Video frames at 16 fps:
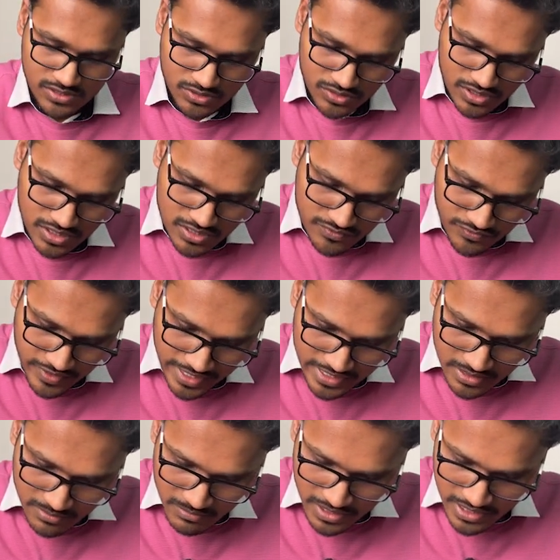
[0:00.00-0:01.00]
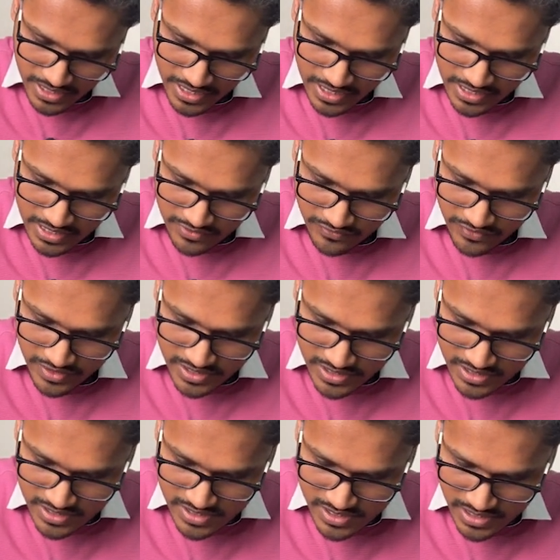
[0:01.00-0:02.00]
So this vitamin A
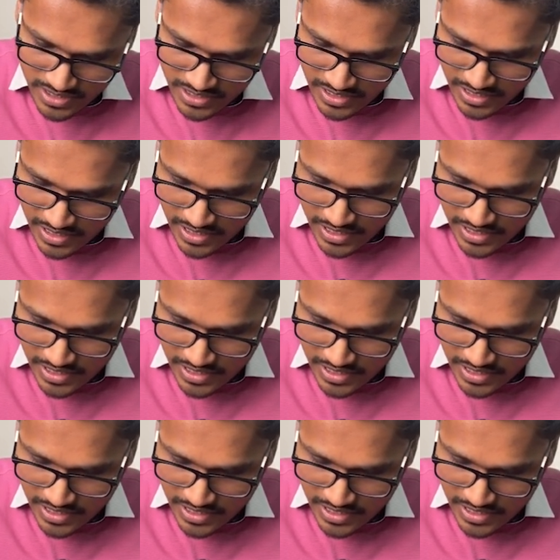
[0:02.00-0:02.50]
deficiency